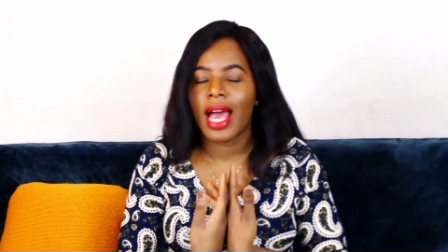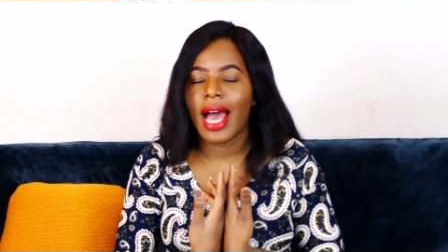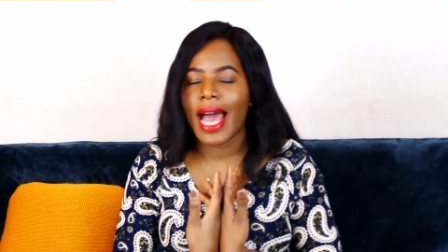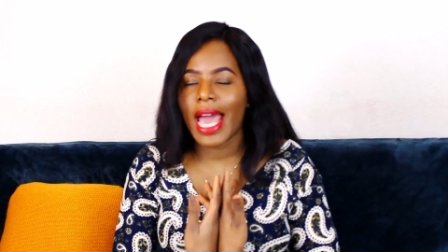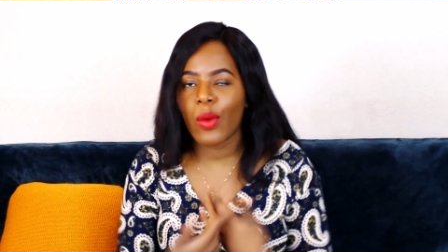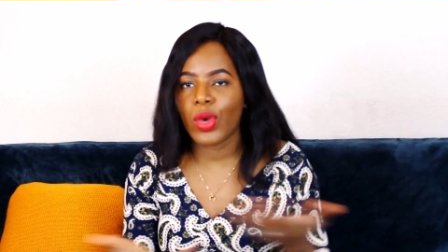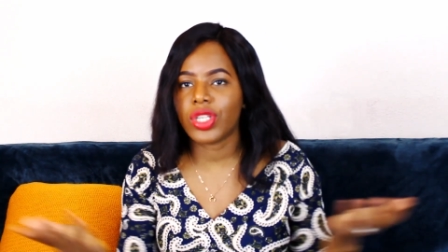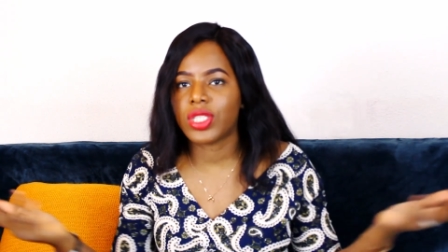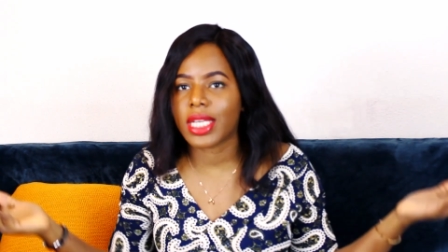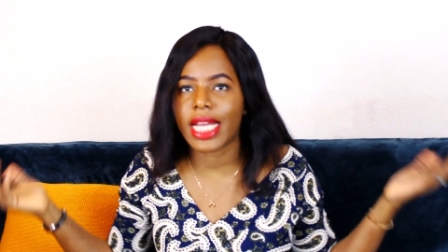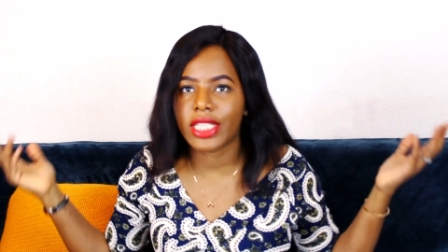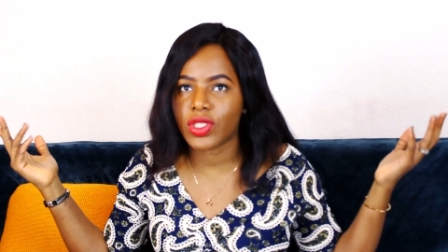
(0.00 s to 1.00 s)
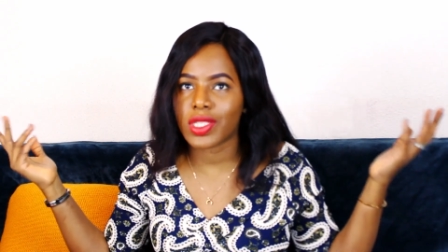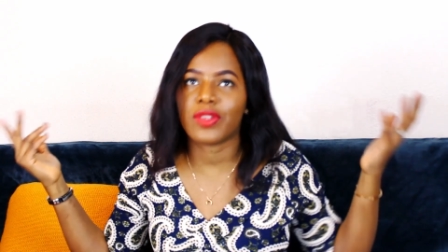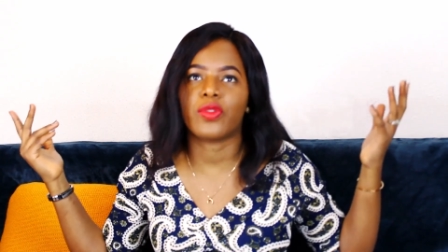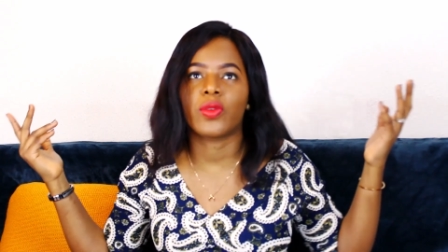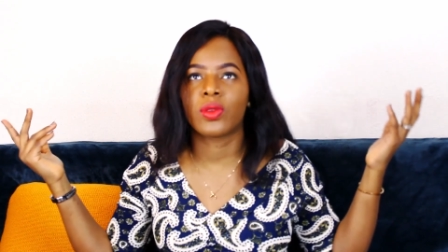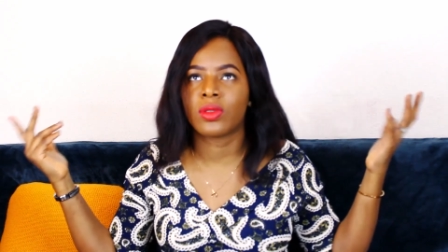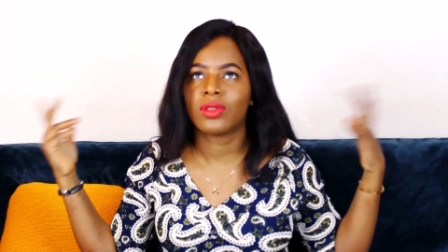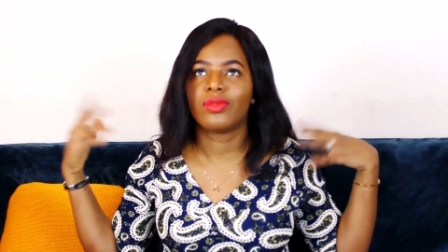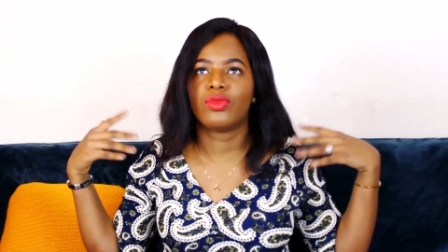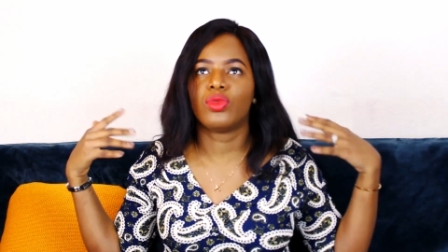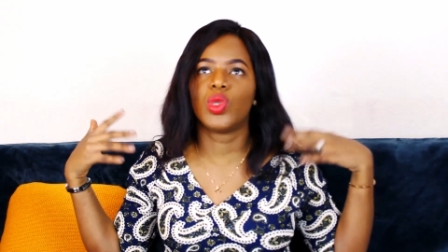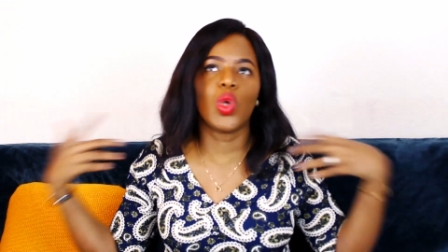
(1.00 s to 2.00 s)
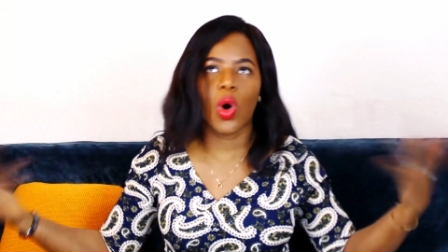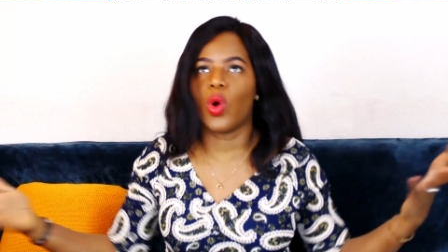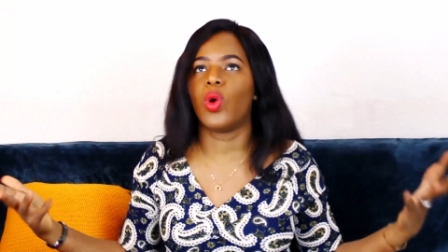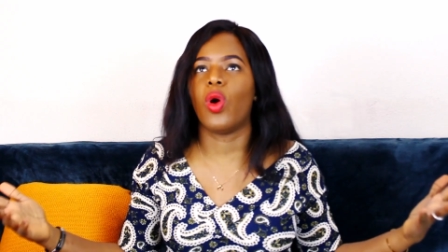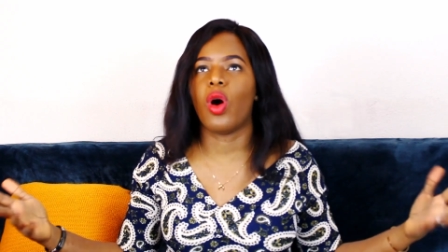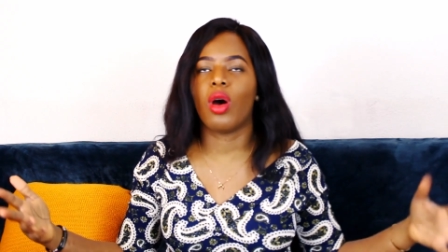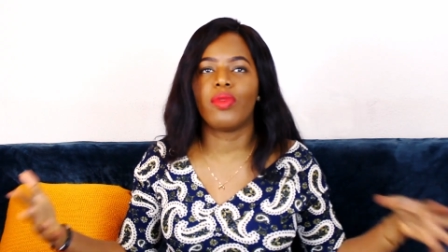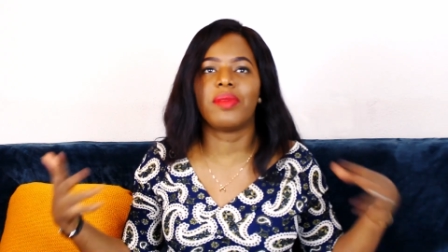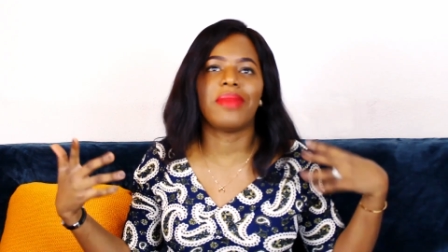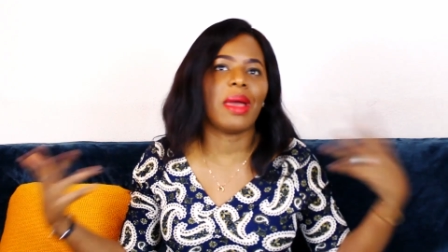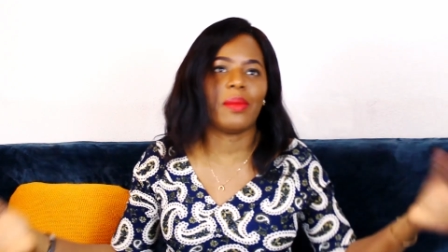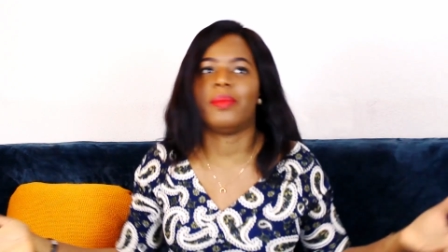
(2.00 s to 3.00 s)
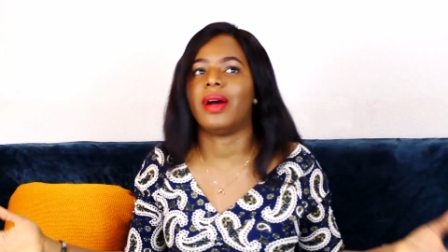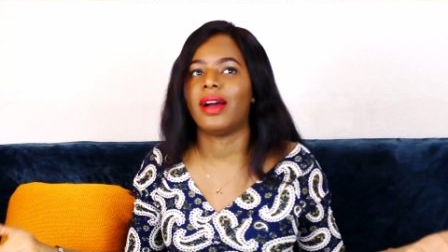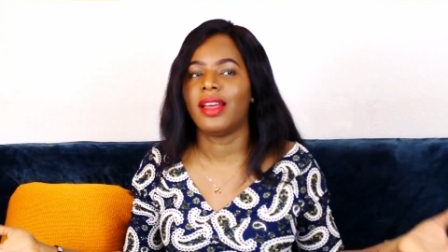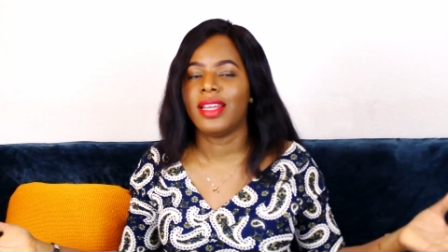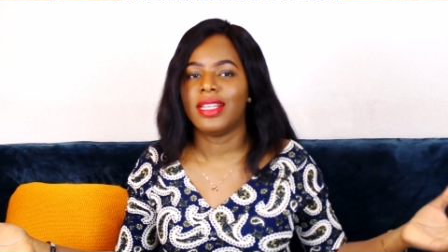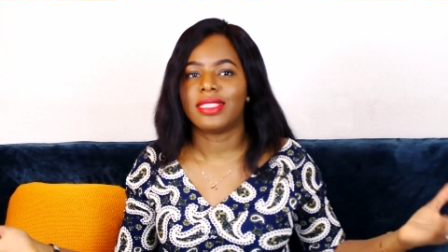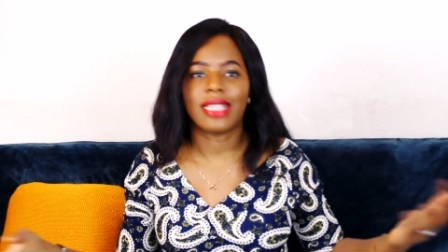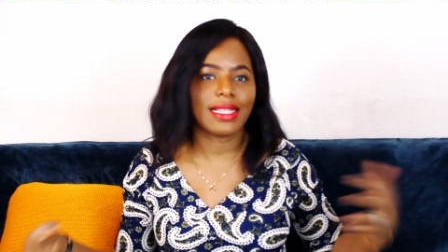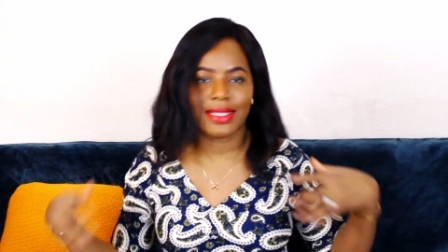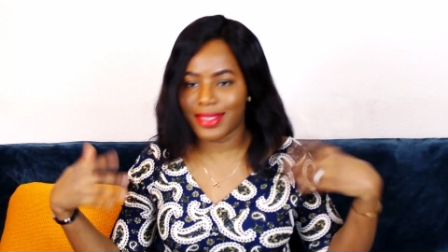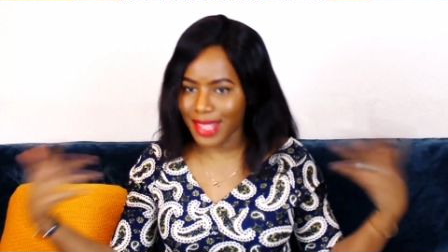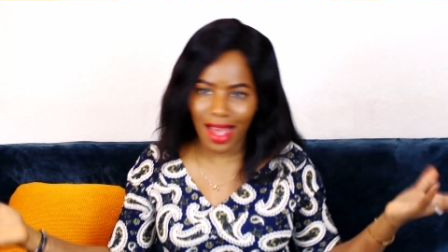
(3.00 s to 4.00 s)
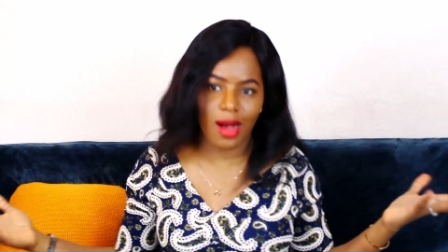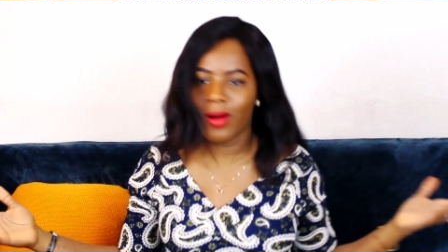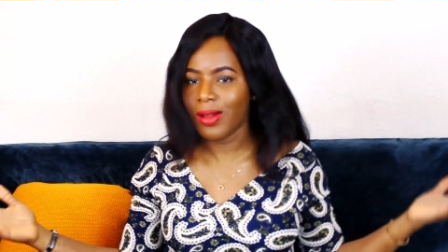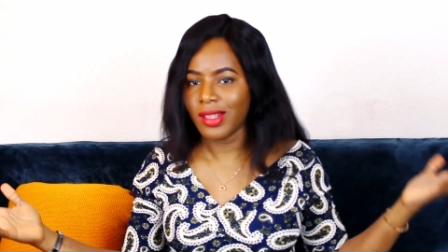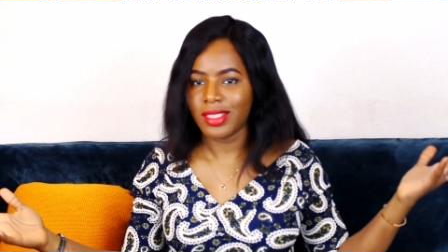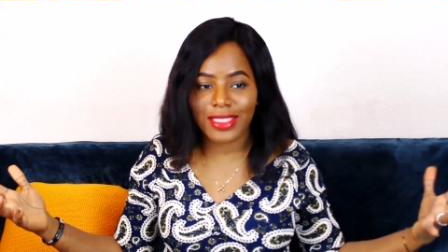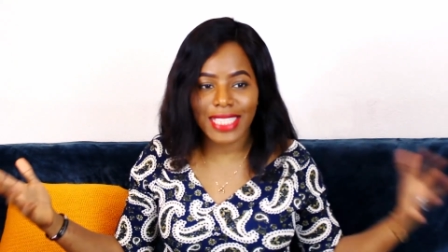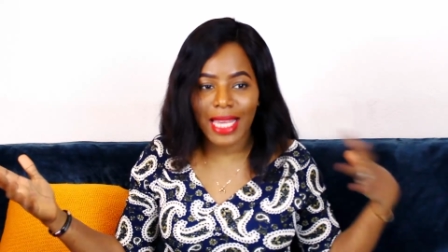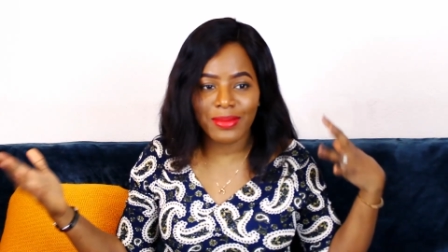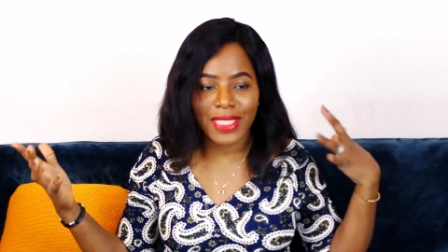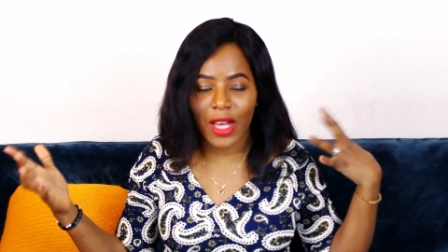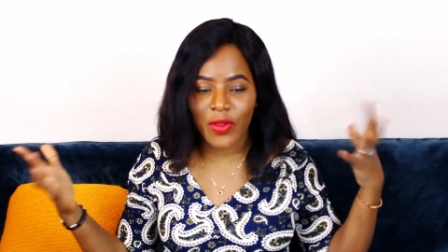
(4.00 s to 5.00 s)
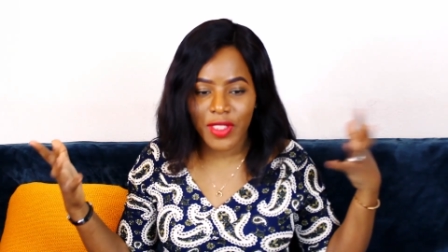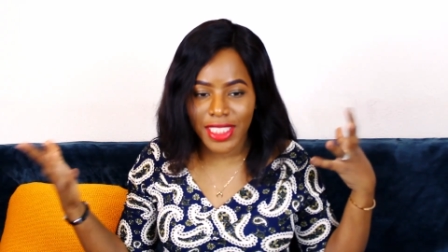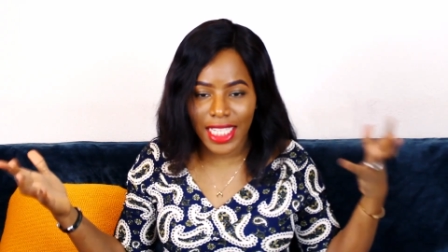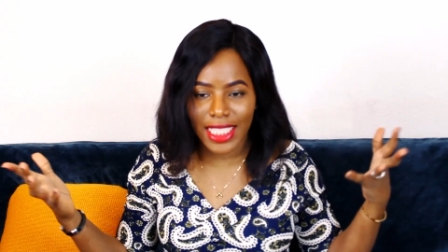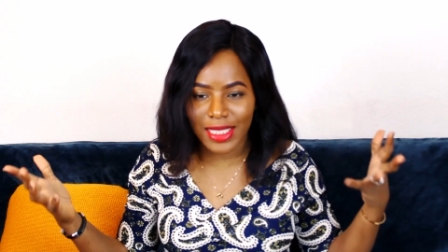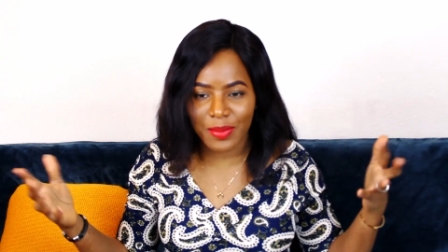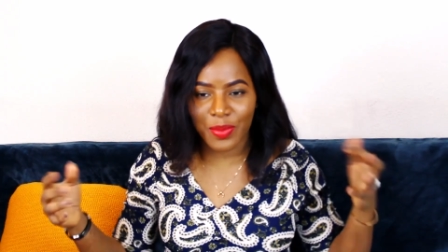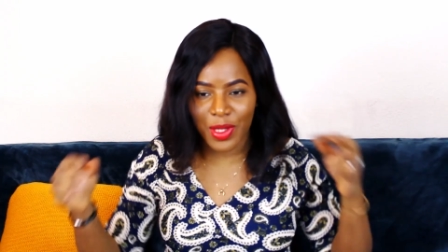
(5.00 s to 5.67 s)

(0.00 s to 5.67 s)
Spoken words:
I wish they can just know or remember that now Times have changed.